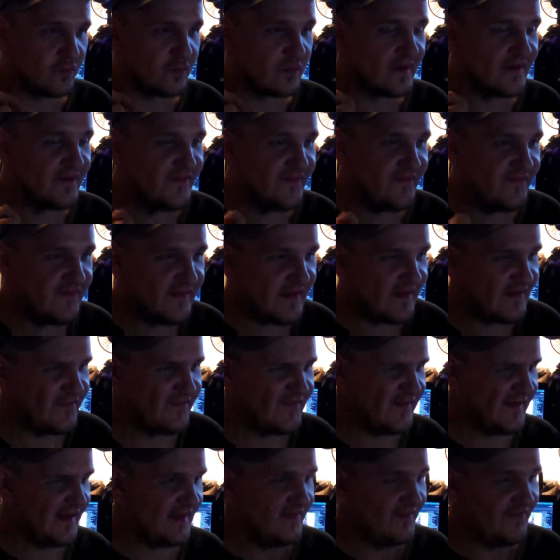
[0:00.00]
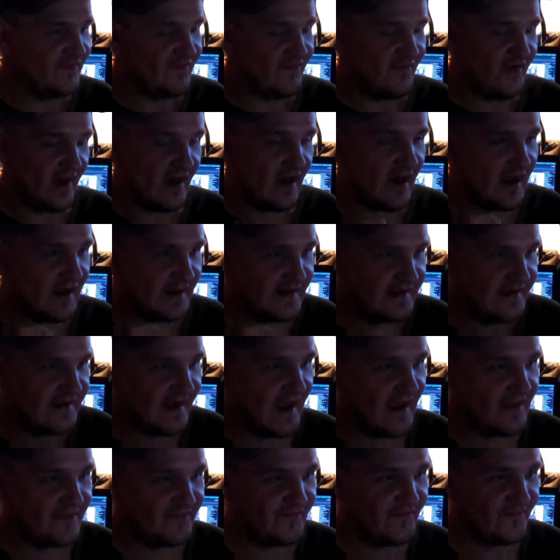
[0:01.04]
resistance
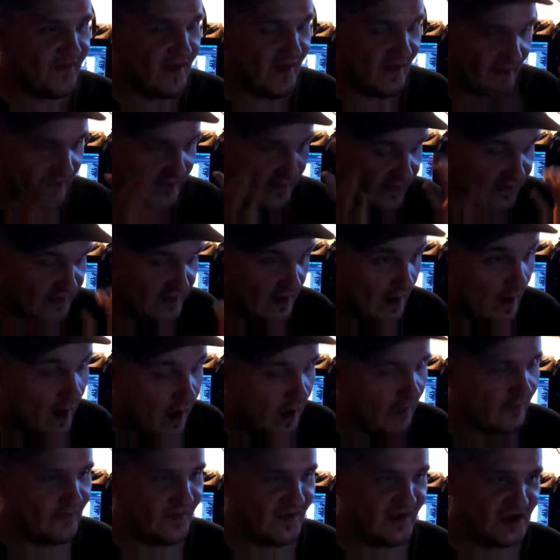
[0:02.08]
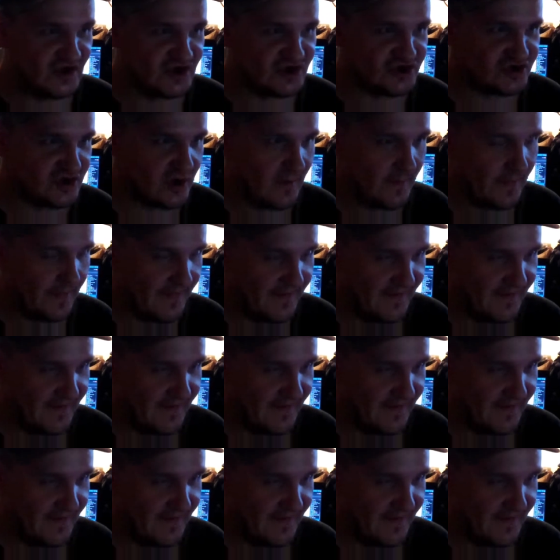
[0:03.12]
against the knowledge